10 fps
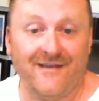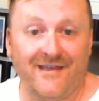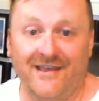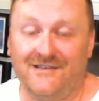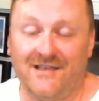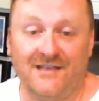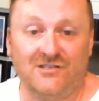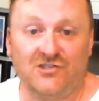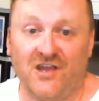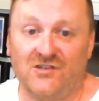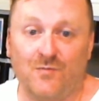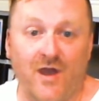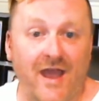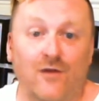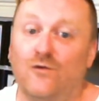he's changed
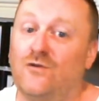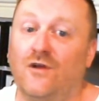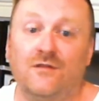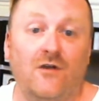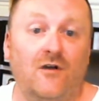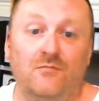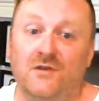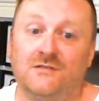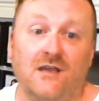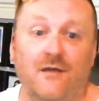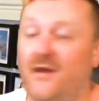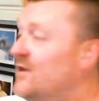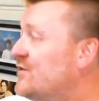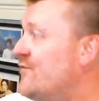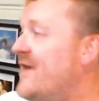my outlook on music. I mean,
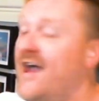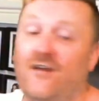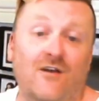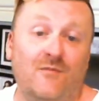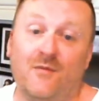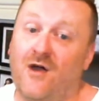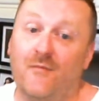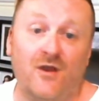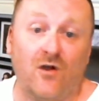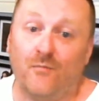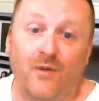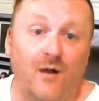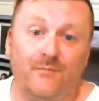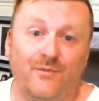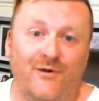look around, I'm an old
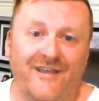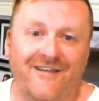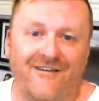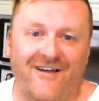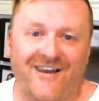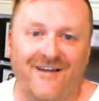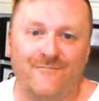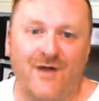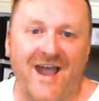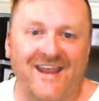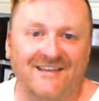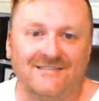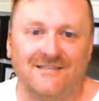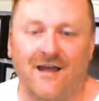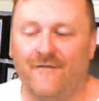pop boy. I love my 80s
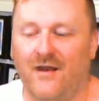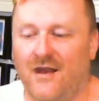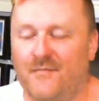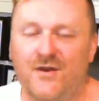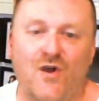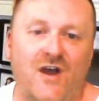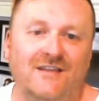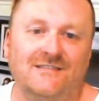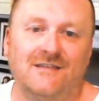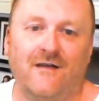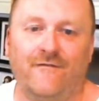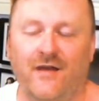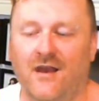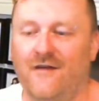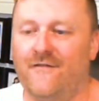stuff, I love my 90s stuff,
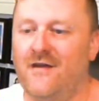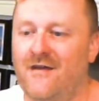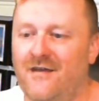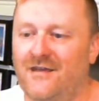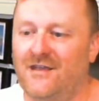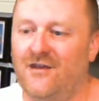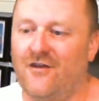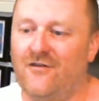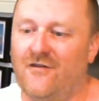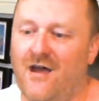I love, you know,